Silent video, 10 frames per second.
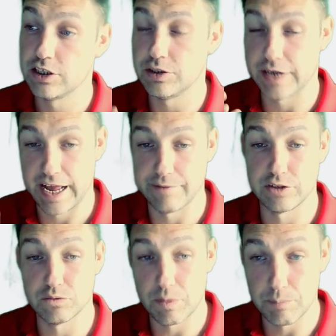You'd have
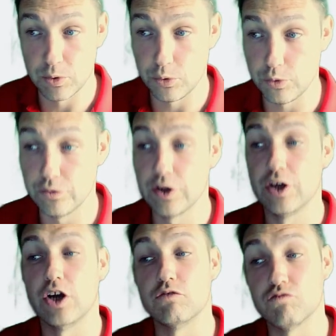to remove
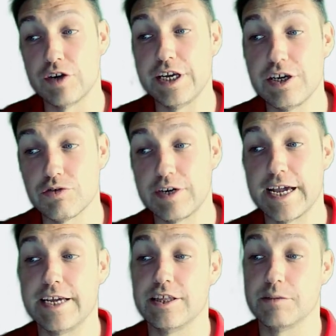and
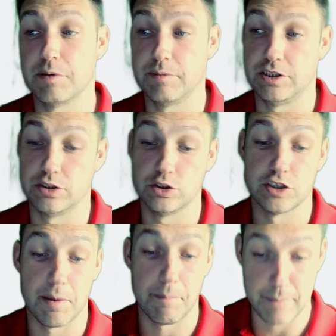recreate the
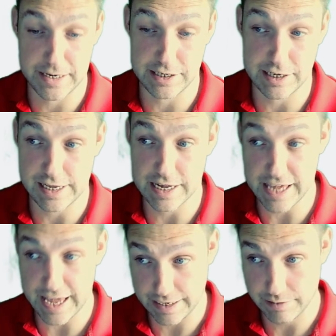permissions manually
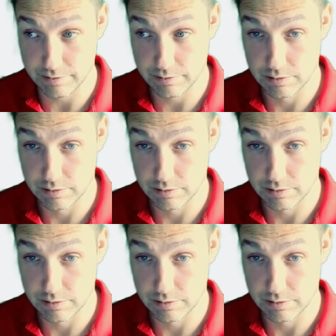again.